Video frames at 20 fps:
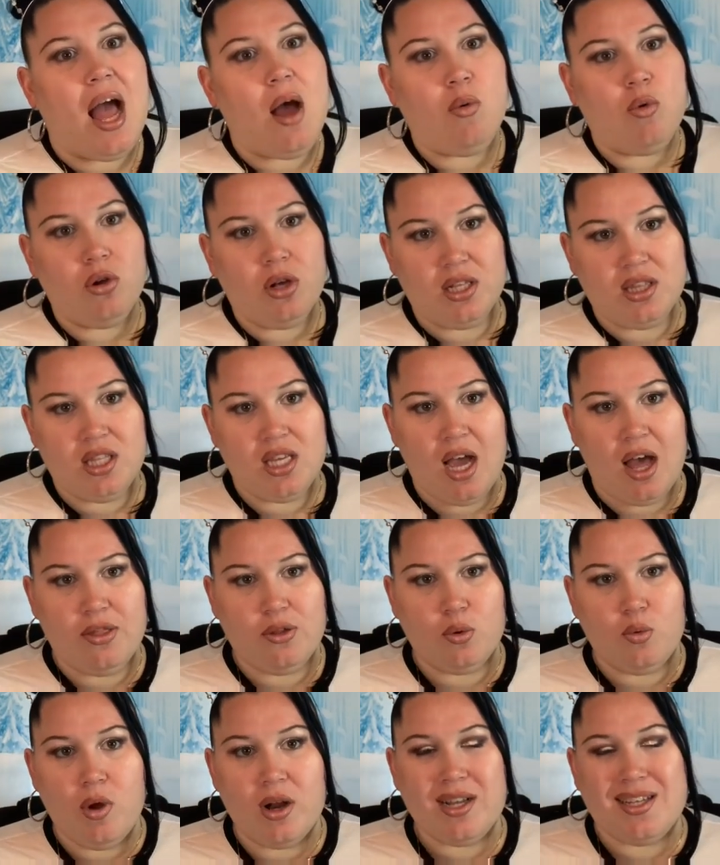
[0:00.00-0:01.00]
I will get the
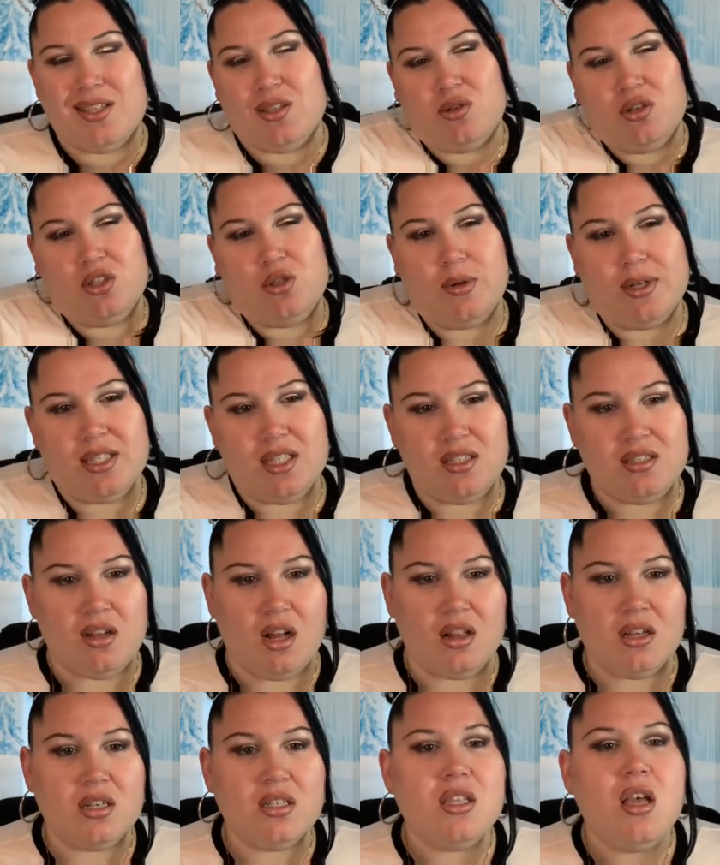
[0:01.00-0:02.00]
other one because it's only
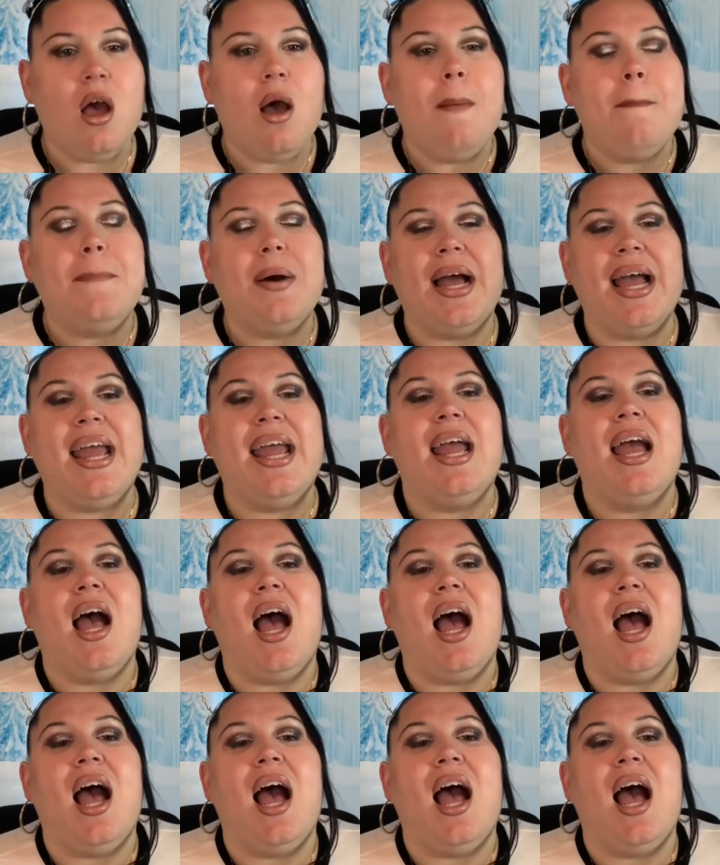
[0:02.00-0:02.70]
$26. But